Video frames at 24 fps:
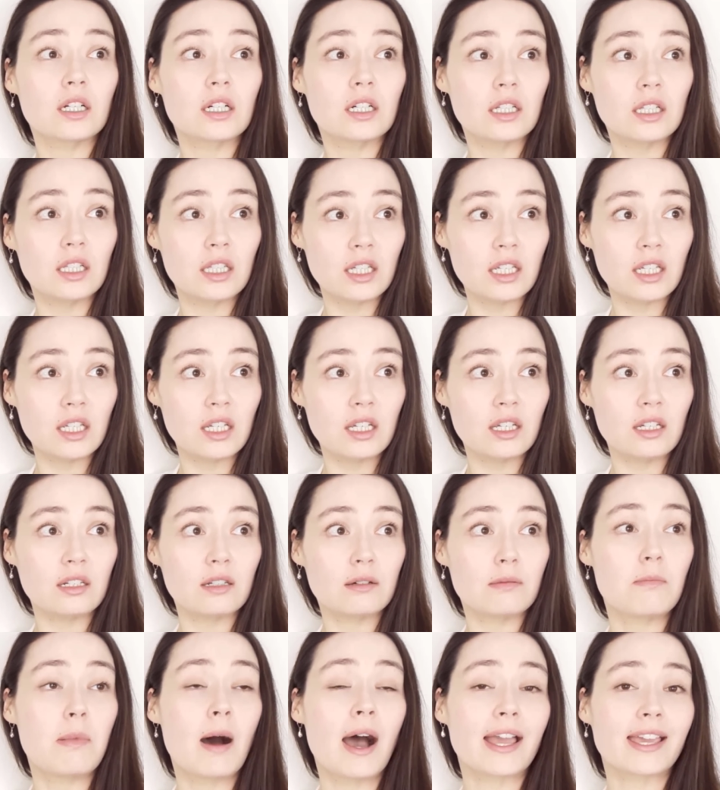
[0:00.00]
clean
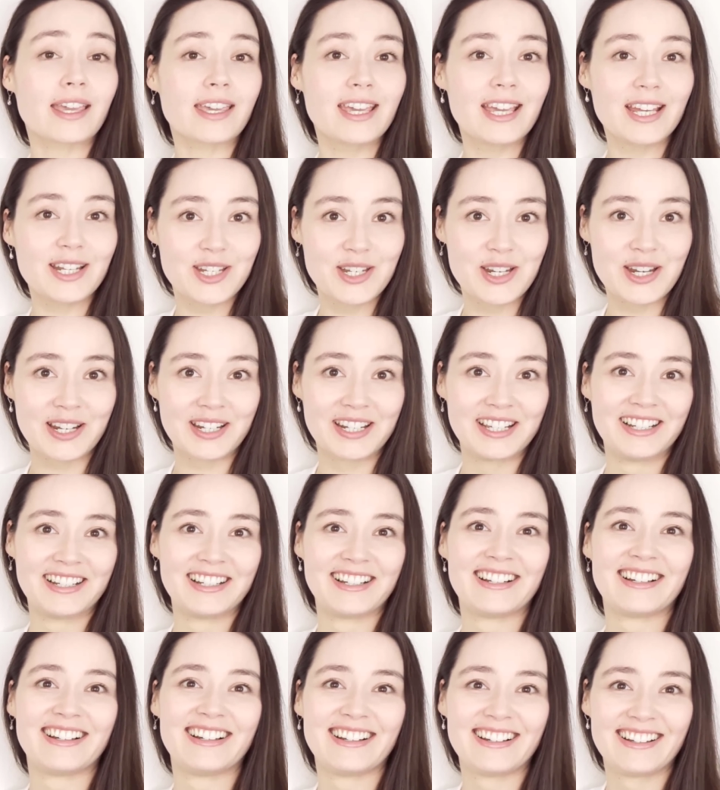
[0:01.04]
my kitchen.
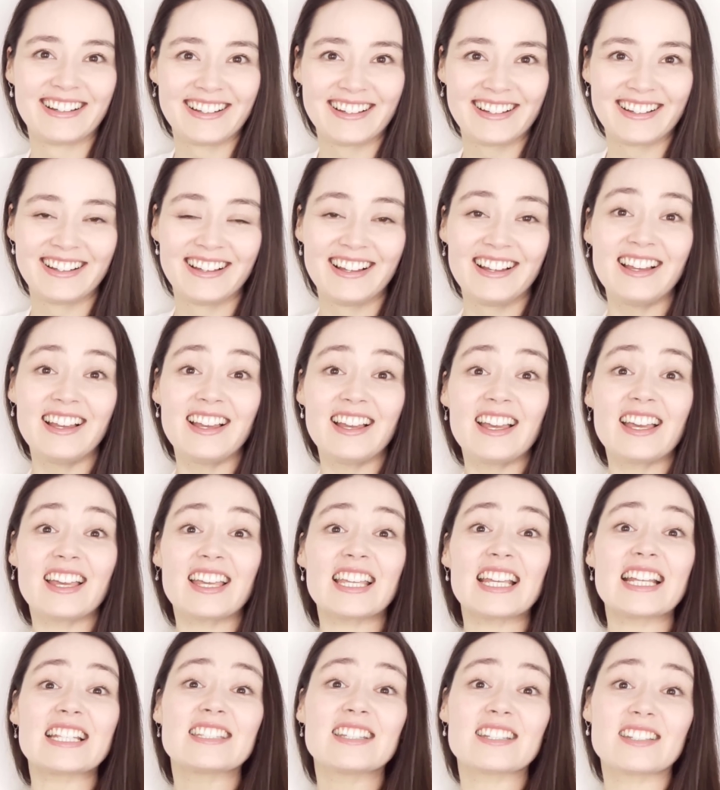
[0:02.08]

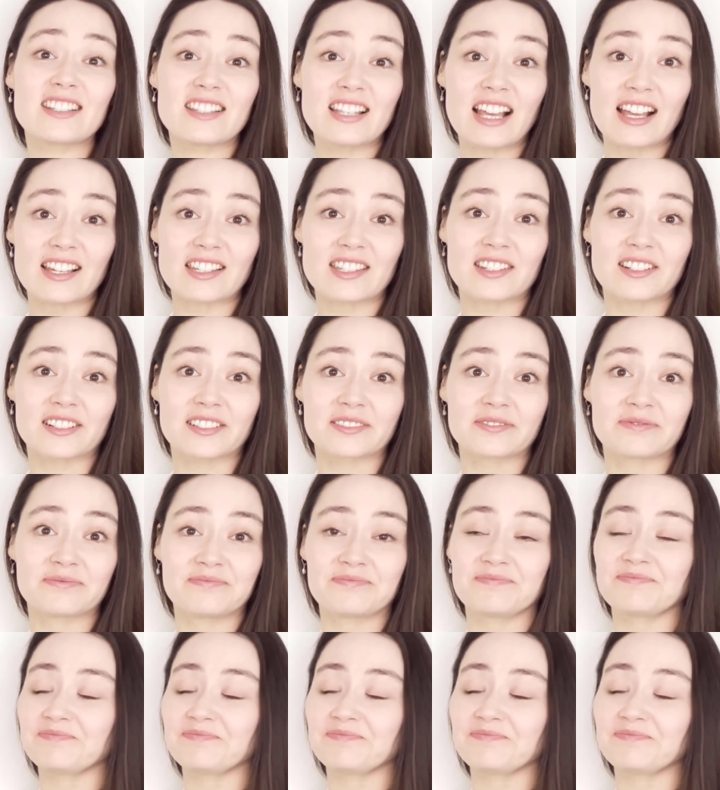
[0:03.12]
It's a disaster.